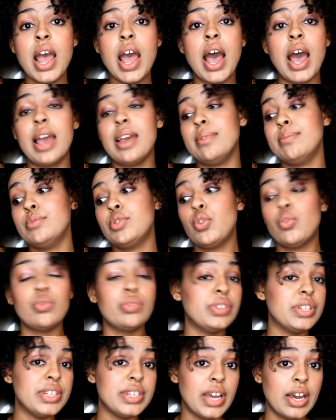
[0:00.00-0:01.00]
I am
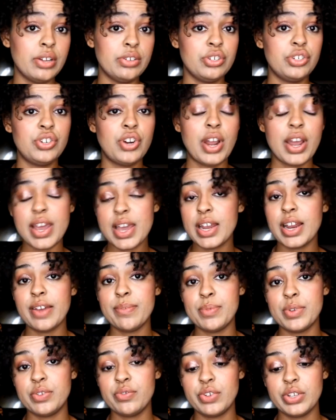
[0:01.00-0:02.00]
totally down to try it. I've
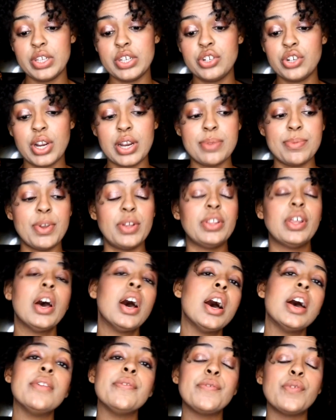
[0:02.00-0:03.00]
been really trying to be on the
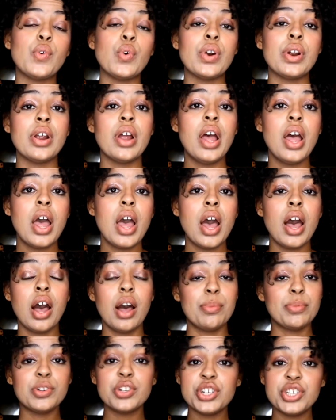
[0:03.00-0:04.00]
hunt for
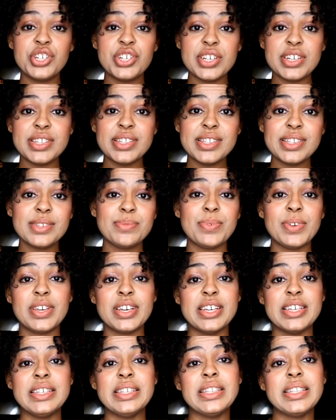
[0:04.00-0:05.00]
cushions,
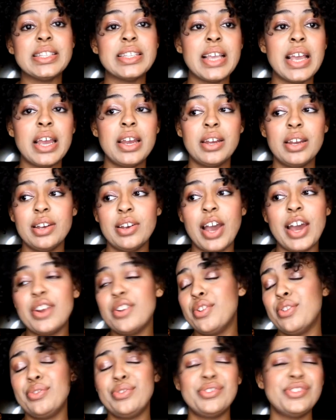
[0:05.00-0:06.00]
because I don't
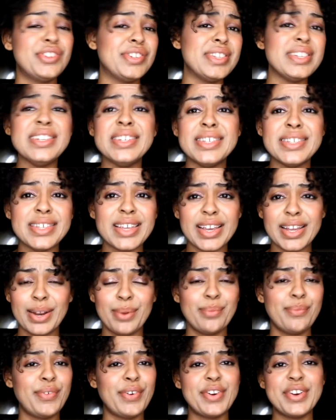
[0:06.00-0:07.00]
know, they're just easy, and
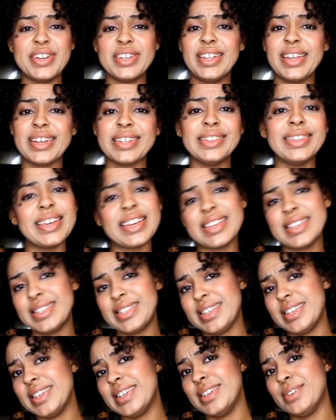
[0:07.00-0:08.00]
I'm very like
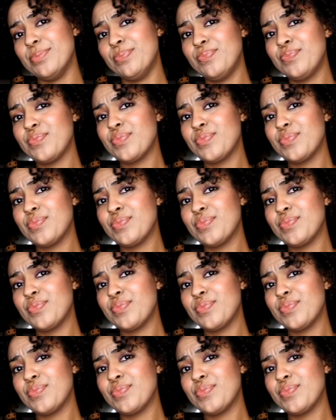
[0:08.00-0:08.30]
lazy,